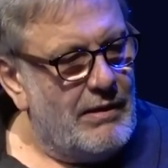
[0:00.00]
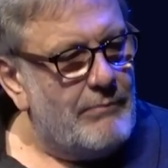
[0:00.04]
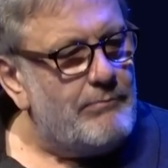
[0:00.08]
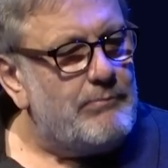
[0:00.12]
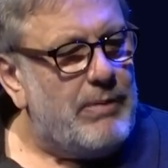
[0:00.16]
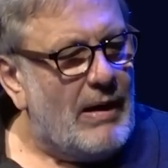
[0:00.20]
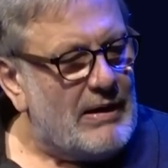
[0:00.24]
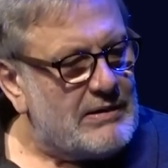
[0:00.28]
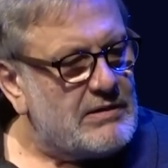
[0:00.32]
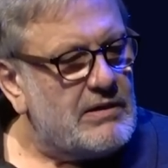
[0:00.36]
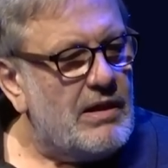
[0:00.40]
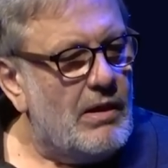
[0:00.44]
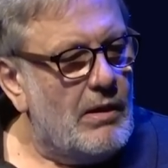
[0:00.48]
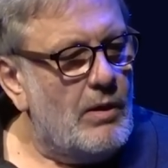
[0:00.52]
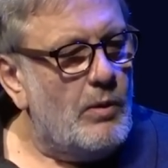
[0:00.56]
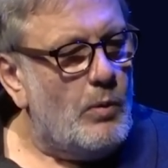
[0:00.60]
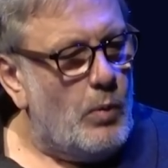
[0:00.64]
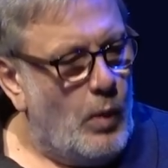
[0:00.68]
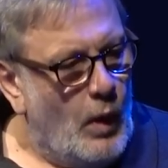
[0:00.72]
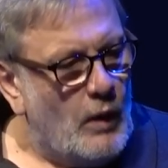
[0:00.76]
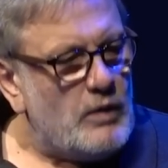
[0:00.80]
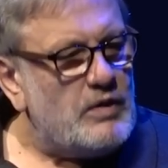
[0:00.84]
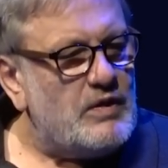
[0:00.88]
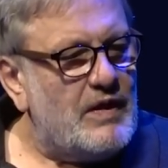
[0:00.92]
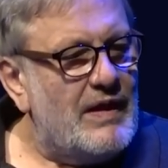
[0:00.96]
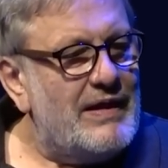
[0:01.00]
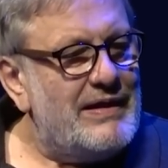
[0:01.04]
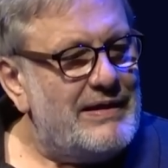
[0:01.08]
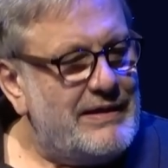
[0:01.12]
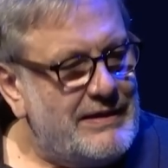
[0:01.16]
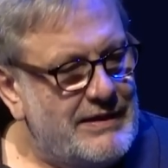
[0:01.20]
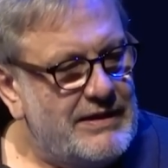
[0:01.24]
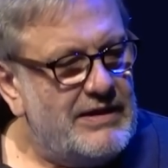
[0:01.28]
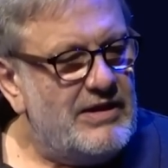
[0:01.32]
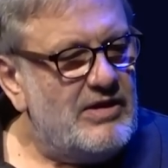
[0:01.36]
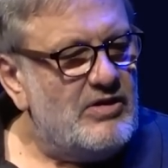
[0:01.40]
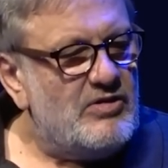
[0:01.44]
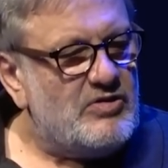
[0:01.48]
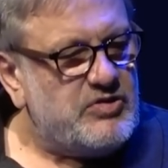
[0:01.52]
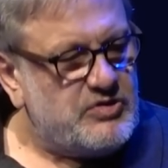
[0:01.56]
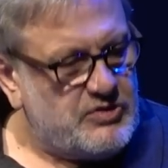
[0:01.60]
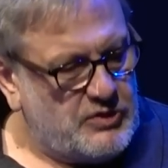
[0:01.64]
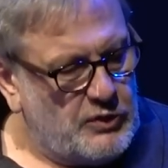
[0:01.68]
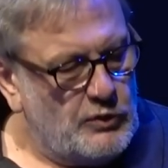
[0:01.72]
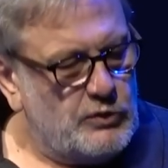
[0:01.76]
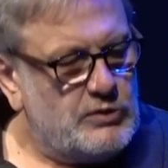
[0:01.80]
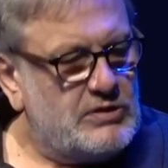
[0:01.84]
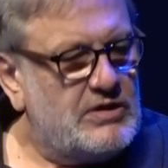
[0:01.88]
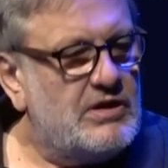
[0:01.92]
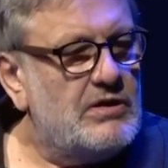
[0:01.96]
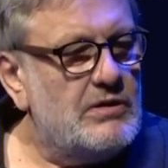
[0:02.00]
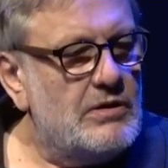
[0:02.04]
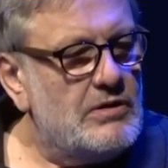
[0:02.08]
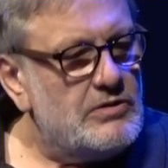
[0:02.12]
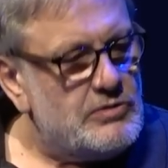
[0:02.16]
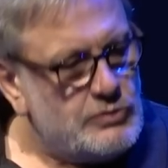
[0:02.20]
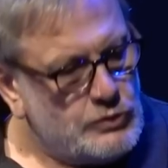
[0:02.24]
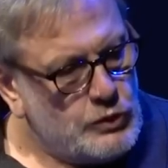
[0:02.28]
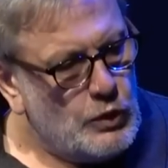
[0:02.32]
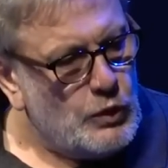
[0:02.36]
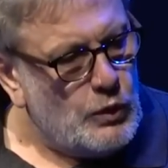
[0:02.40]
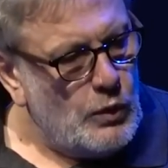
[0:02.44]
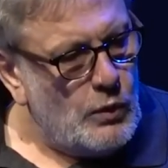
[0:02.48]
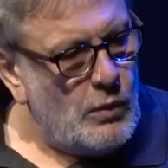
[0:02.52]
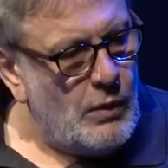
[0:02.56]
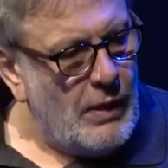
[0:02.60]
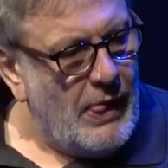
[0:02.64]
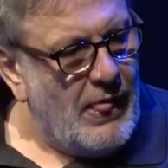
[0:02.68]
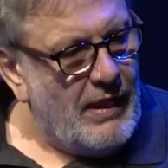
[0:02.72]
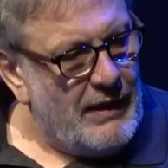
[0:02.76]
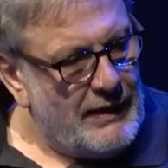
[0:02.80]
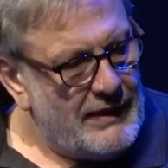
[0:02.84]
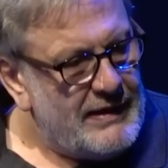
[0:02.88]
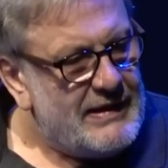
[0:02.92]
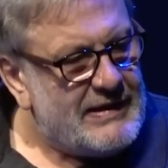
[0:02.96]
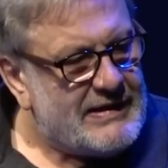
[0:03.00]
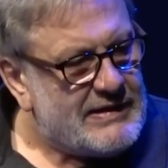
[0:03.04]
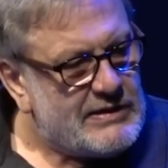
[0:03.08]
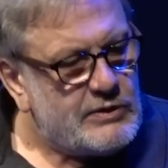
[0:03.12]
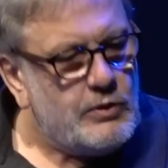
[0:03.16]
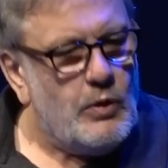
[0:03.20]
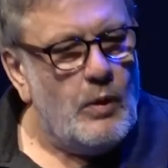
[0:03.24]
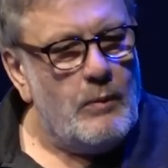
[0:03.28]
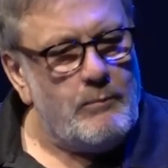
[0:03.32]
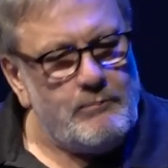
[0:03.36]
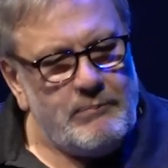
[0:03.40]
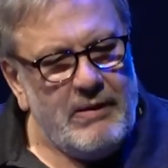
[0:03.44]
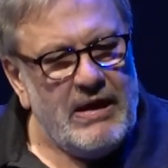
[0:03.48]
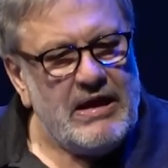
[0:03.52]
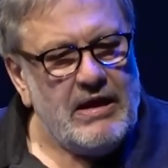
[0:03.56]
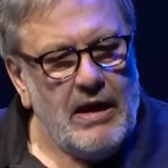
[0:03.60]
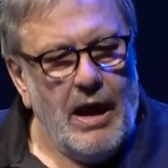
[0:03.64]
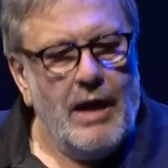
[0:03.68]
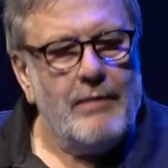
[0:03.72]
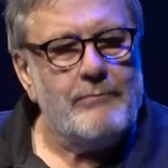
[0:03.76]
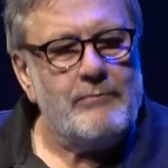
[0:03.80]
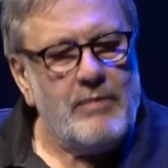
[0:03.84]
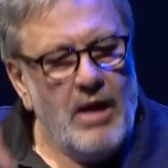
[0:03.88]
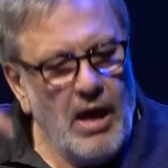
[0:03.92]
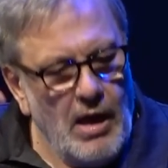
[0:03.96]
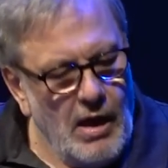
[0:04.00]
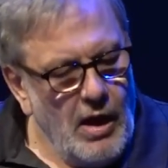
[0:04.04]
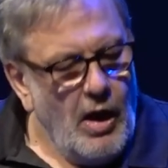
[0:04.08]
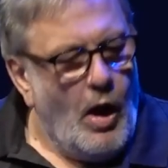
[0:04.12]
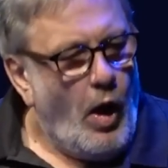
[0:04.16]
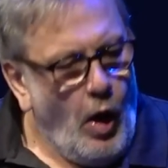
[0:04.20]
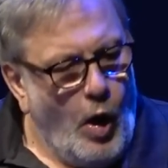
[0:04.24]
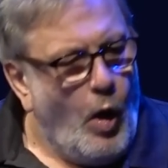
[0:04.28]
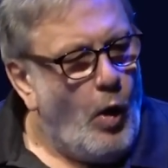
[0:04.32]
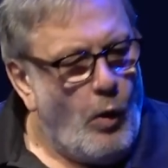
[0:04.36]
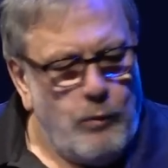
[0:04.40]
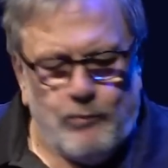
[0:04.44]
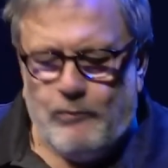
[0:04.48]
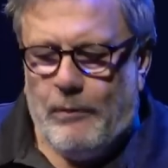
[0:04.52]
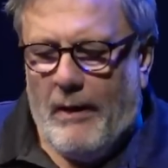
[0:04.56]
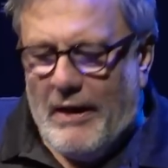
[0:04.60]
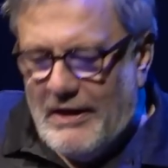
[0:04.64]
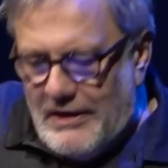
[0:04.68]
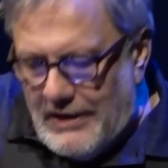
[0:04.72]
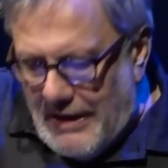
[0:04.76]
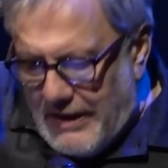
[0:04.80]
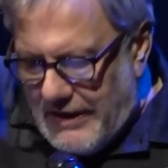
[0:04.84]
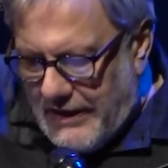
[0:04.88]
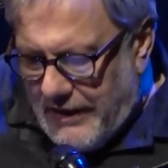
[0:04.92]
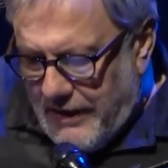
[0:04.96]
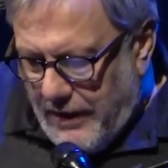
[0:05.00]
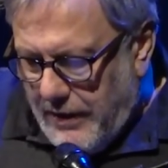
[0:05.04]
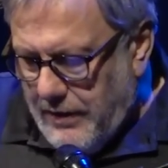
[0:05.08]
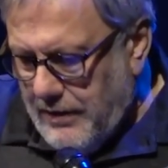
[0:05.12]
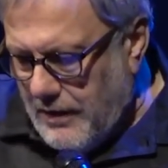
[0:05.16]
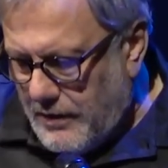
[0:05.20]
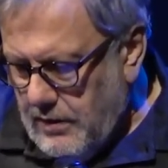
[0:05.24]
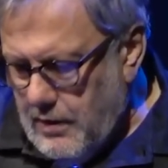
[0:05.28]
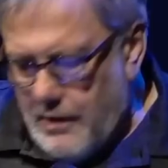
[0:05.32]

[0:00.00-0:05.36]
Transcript: but what he should do is to become openly